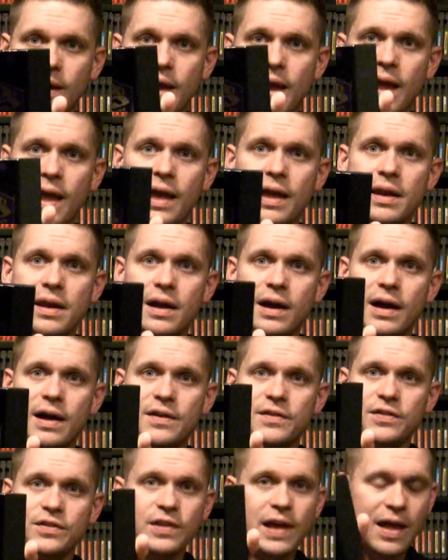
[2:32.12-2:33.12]
and
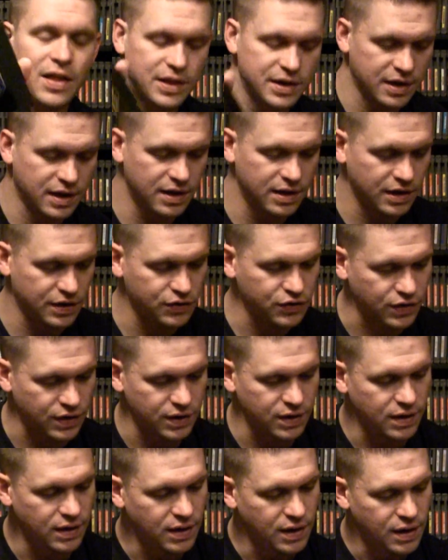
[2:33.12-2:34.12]
solid
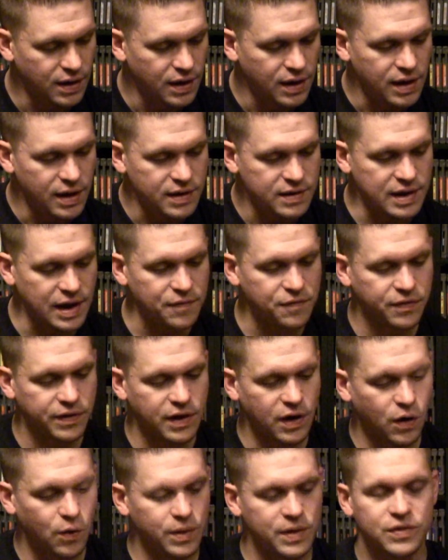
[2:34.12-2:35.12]
condition.
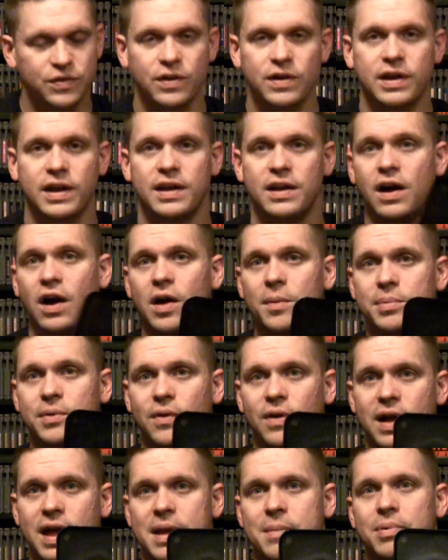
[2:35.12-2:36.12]
Definitely always looking to
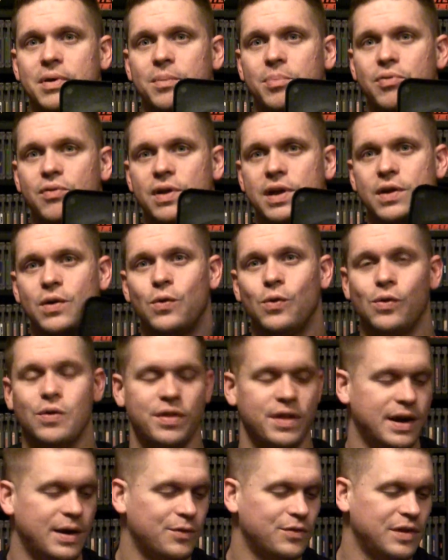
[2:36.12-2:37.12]
upgrade, but pretty cool
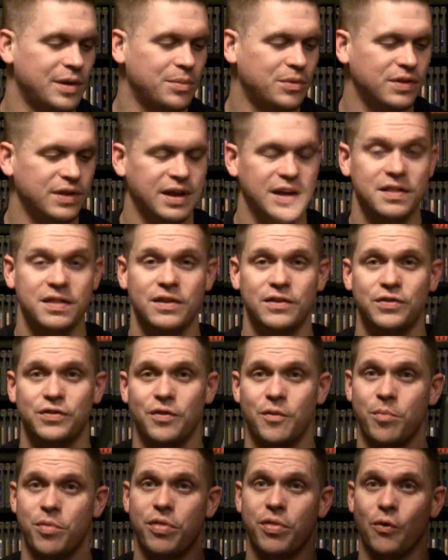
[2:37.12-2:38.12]
that I was able to get this
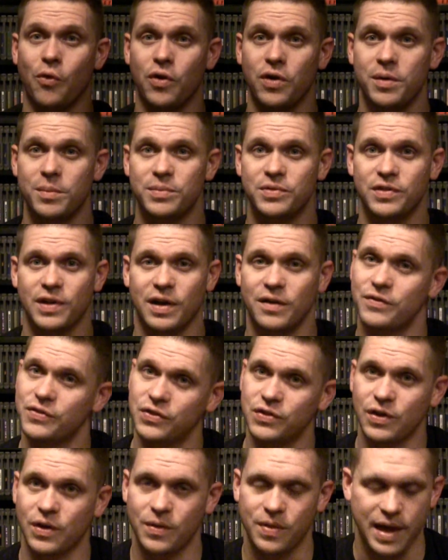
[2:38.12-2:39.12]
from Thor himself,
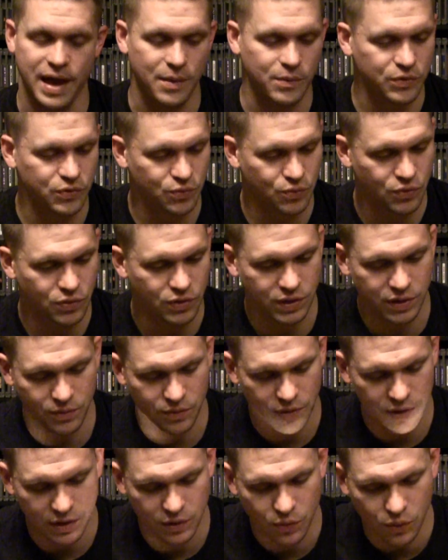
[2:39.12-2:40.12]
so that was really,
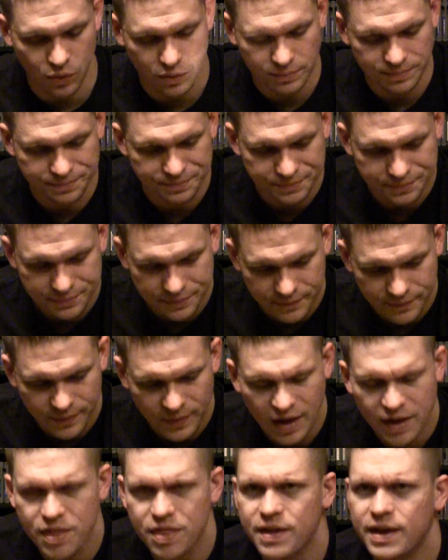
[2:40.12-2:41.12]
really cool.
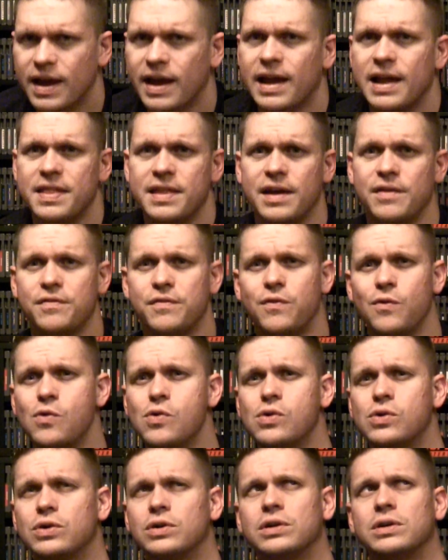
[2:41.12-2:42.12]
I think I got that
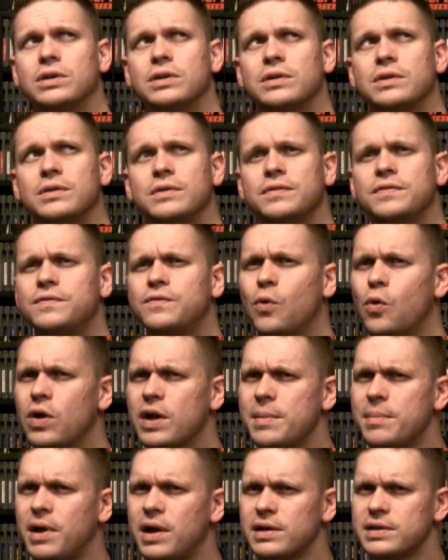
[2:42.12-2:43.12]
for
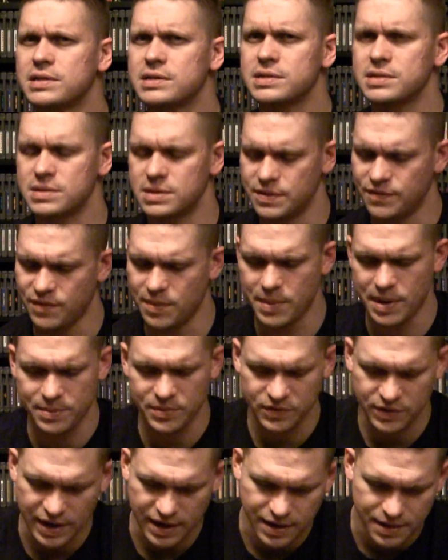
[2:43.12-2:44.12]
40 bucks, if I'm not
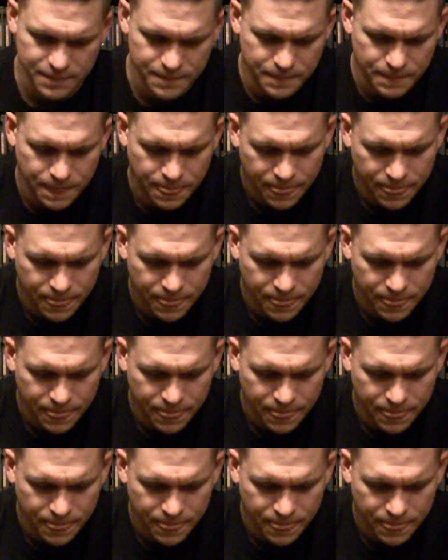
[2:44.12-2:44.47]
mistaken.